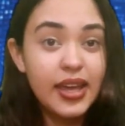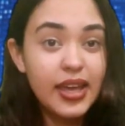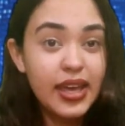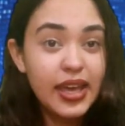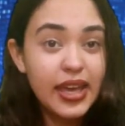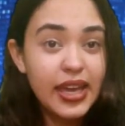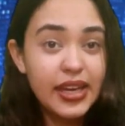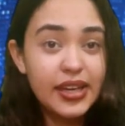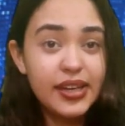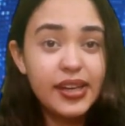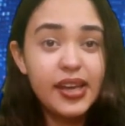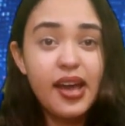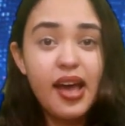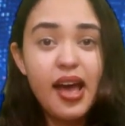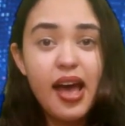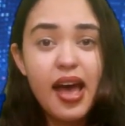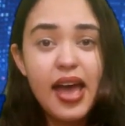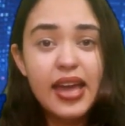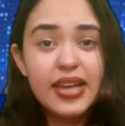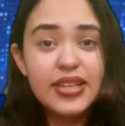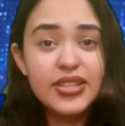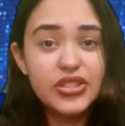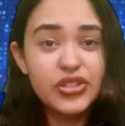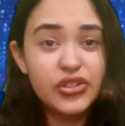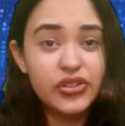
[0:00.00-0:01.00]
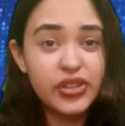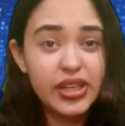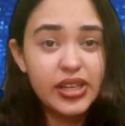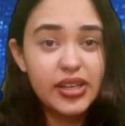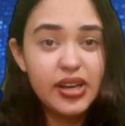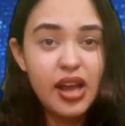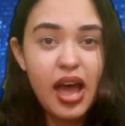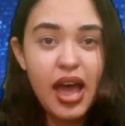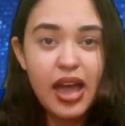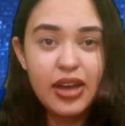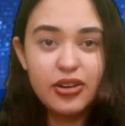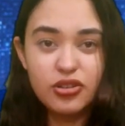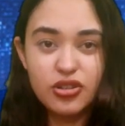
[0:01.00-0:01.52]
India eyes green
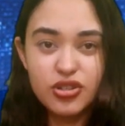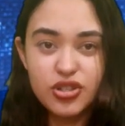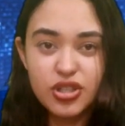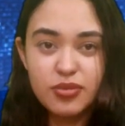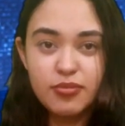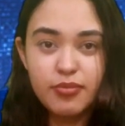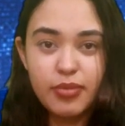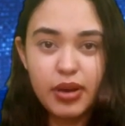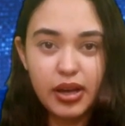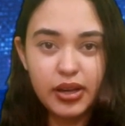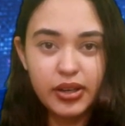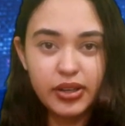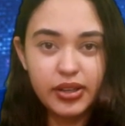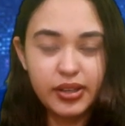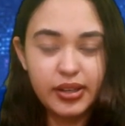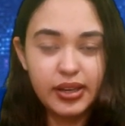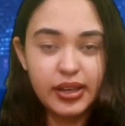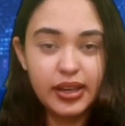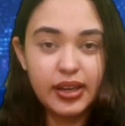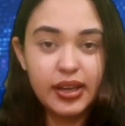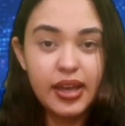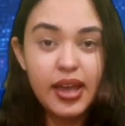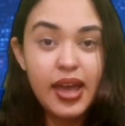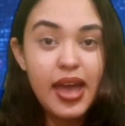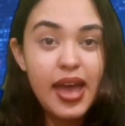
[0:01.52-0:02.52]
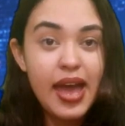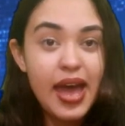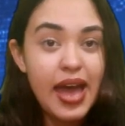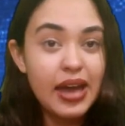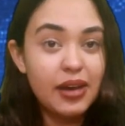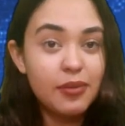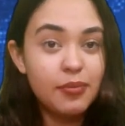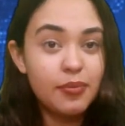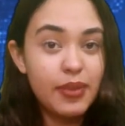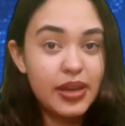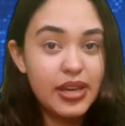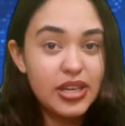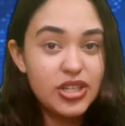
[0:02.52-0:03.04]
hydrogen bunkering
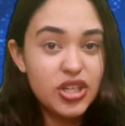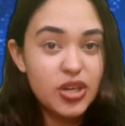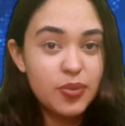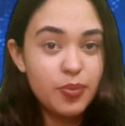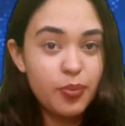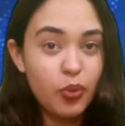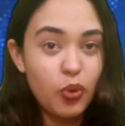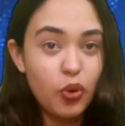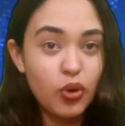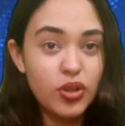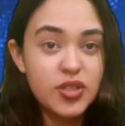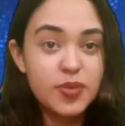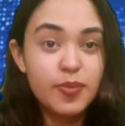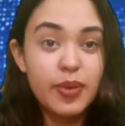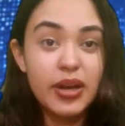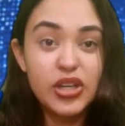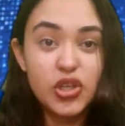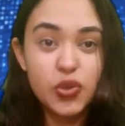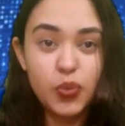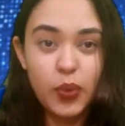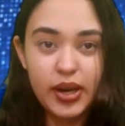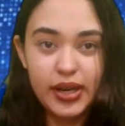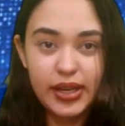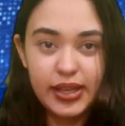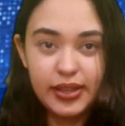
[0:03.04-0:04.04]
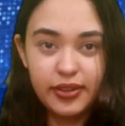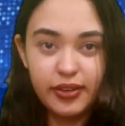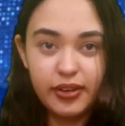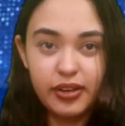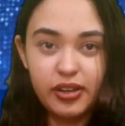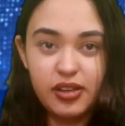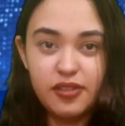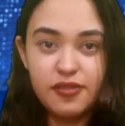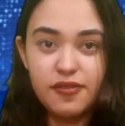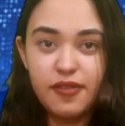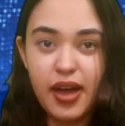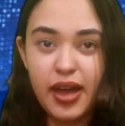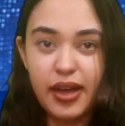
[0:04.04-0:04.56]
at major ports by
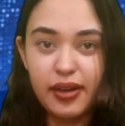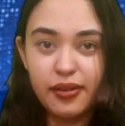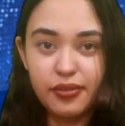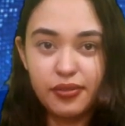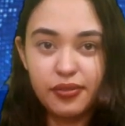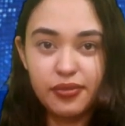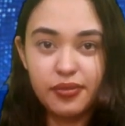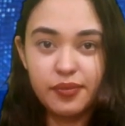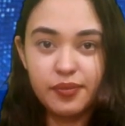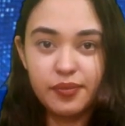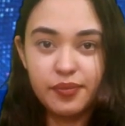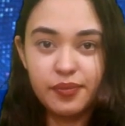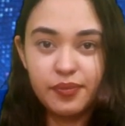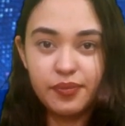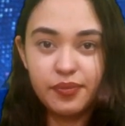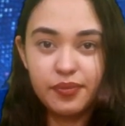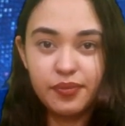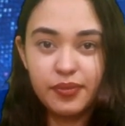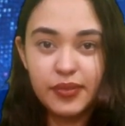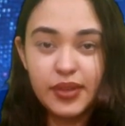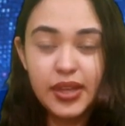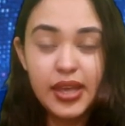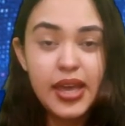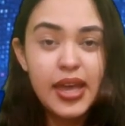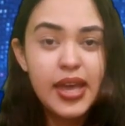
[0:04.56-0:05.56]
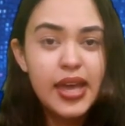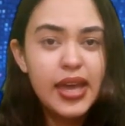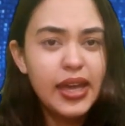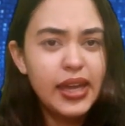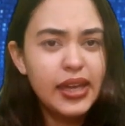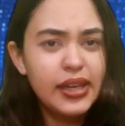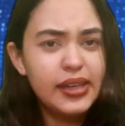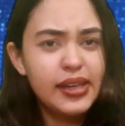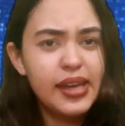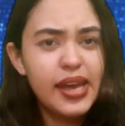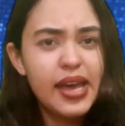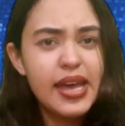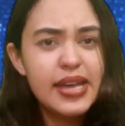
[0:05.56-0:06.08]
2035.
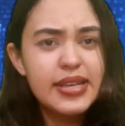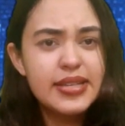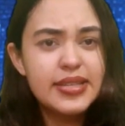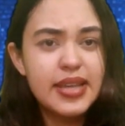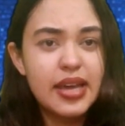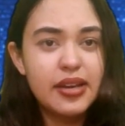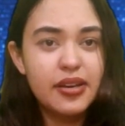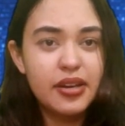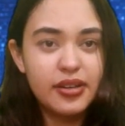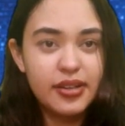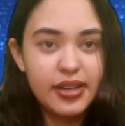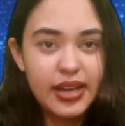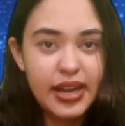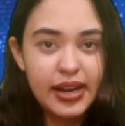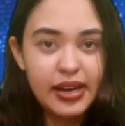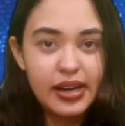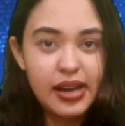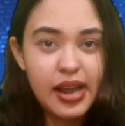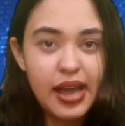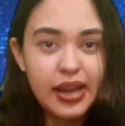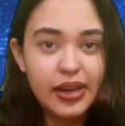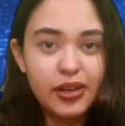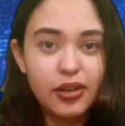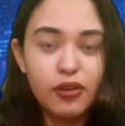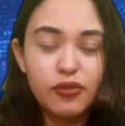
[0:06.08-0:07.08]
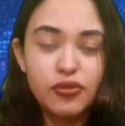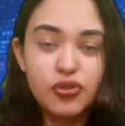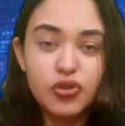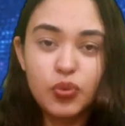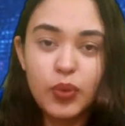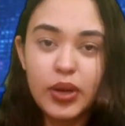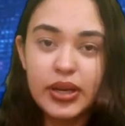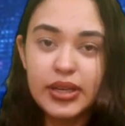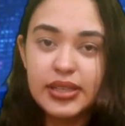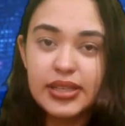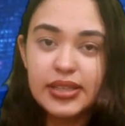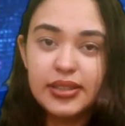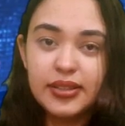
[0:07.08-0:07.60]
India has set a deadline of
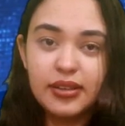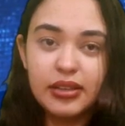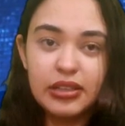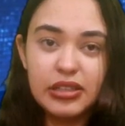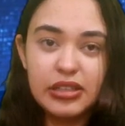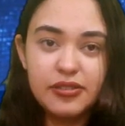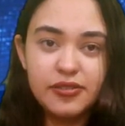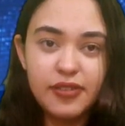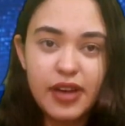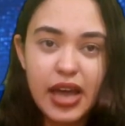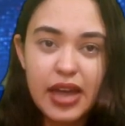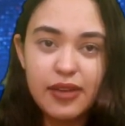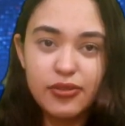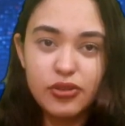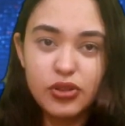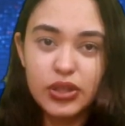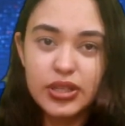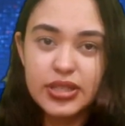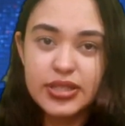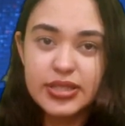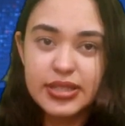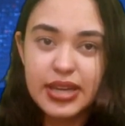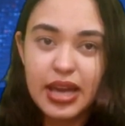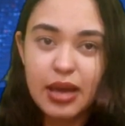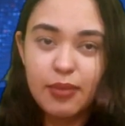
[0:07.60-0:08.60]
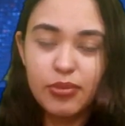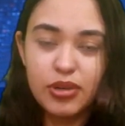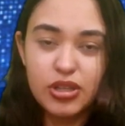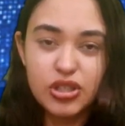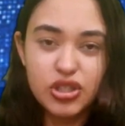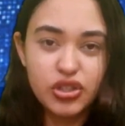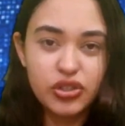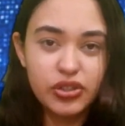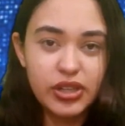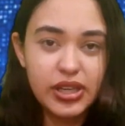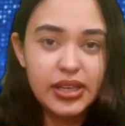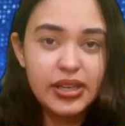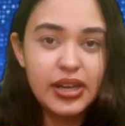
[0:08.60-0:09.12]
2035 to establish
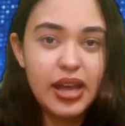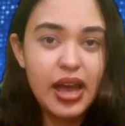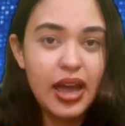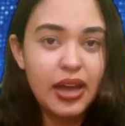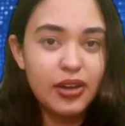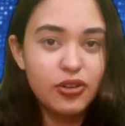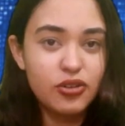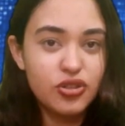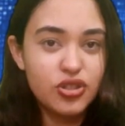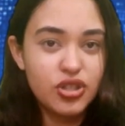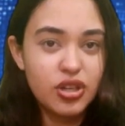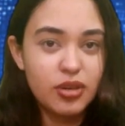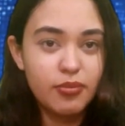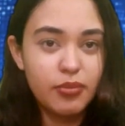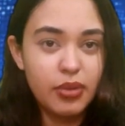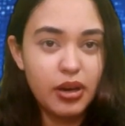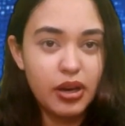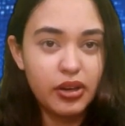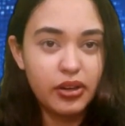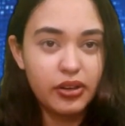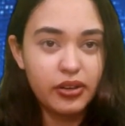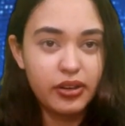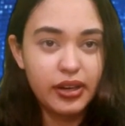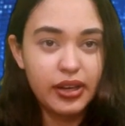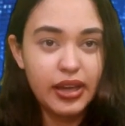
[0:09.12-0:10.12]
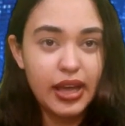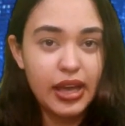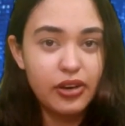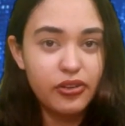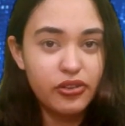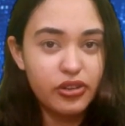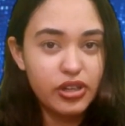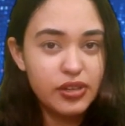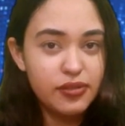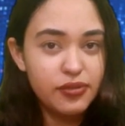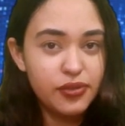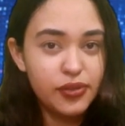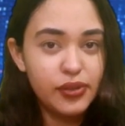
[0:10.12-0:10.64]
green hydrogen bunkering and
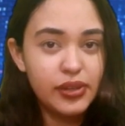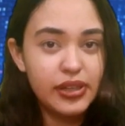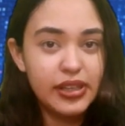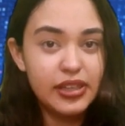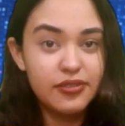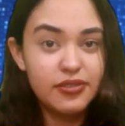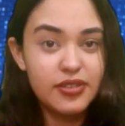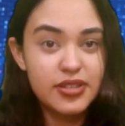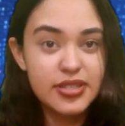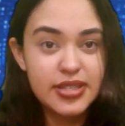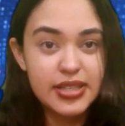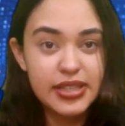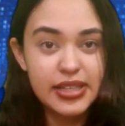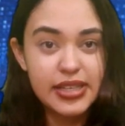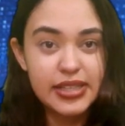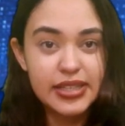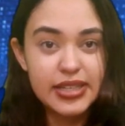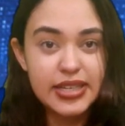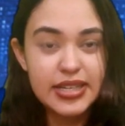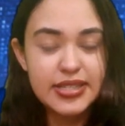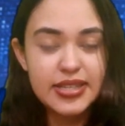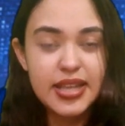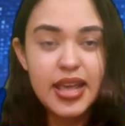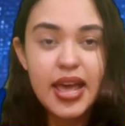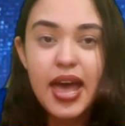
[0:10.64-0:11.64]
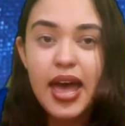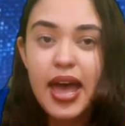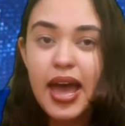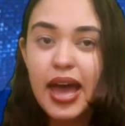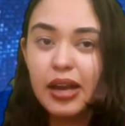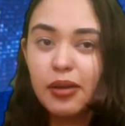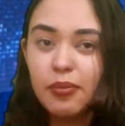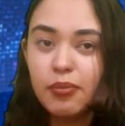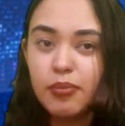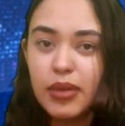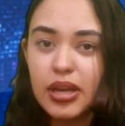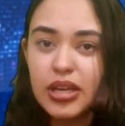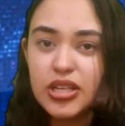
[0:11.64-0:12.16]
refueling facilities
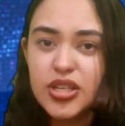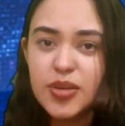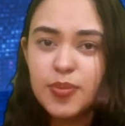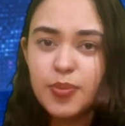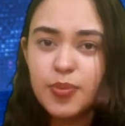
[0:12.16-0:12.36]
at major